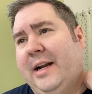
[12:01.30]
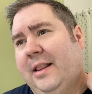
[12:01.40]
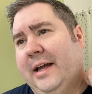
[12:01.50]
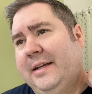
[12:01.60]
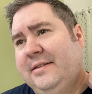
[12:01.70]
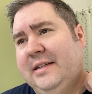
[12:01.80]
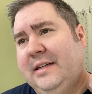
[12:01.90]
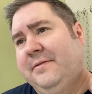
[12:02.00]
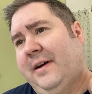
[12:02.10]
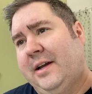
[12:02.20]
to like see
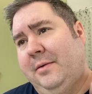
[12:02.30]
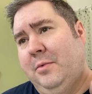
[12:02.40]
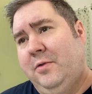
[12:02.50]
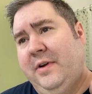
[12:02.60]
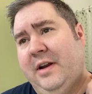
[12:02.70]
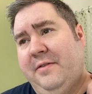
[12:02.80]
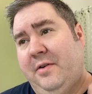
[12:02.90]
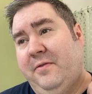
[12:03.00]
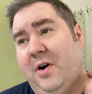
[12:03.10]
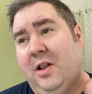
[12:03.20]
if I could move it, if it
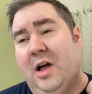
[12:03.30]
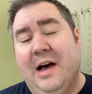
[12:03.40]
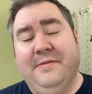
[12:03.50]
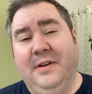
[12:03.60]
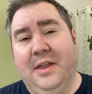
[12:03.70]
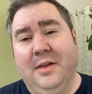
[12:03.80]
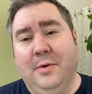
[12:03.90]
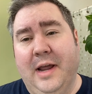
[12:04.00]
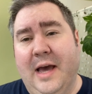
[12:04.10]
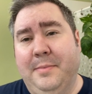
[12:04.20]
would fall off, and nothing
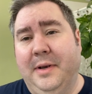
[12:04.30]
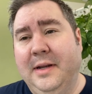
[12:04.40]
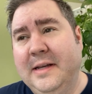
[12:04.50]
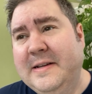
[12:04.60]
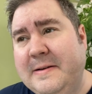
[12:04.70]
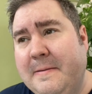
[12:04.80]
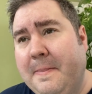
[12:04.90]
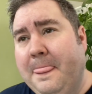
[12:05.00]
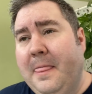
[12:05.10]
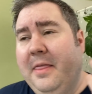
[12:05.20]
would happen.
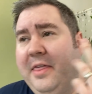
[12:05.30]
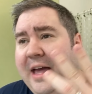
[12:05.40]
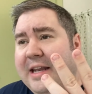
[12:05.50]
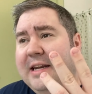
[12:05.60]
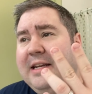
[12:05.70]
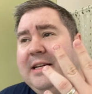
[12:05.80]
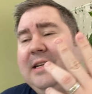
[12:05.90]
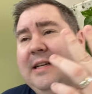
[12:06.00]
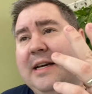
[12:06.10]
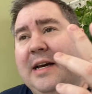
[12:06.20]
Then
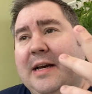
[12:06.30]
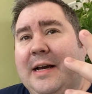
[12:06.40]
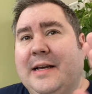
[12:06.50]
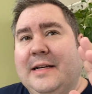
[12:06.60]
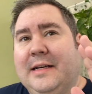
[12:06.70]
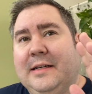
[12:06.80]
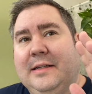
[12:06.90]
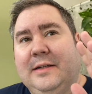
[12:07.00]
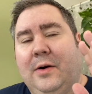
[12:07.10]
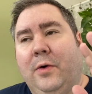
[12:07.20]

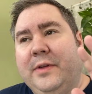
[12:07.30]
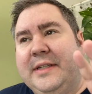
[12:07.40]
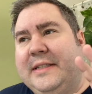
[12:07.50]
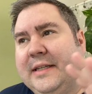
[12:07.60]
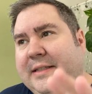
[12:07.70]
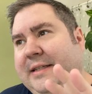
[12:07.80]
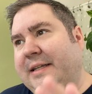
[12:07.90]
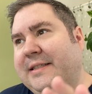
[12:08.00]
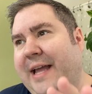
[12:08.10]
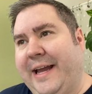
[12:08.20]
only
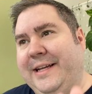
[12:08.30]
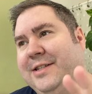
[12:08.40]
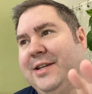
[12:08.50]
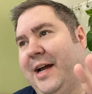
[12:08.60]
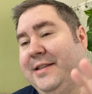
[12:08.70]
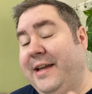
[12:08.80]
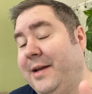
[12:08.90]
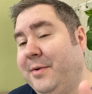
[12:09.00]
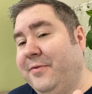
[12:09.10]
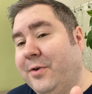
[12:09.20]
6 days, a
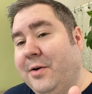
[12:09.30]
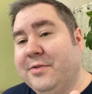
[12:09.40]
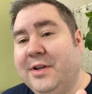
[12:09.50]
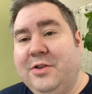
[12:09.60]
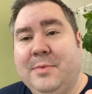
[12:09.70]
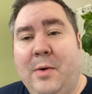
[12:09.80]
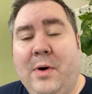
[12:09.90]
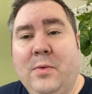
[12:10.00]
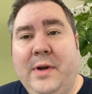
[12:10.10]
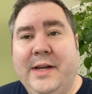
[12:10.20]
day before I was gonna do my
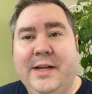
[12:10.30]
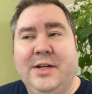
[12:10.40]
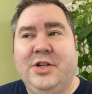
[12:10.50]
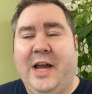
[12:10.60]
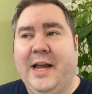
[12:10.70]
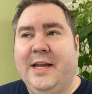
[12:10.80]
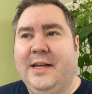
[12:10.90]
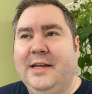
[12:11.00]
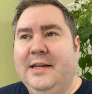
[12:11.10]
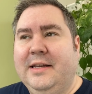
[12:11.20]
1 week check,
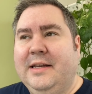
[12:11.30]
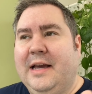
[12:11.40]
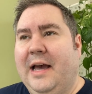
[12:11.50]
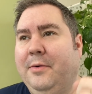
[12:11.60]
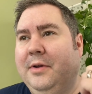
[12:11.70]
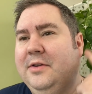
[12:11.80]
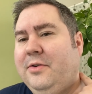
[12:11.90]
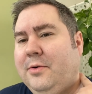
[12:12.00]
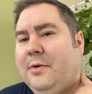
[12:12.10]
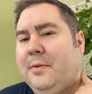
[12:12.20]
I went
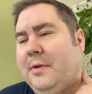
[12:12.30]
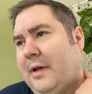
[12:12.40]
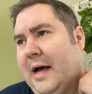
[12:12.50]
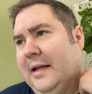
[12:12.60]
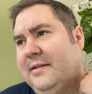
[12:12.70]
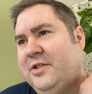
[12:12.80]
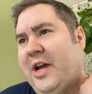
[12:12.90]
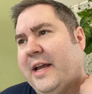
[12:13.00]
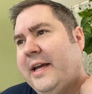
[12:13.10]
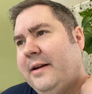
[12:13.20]
to
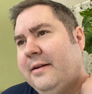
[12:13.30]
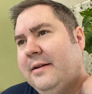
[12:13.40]
check it,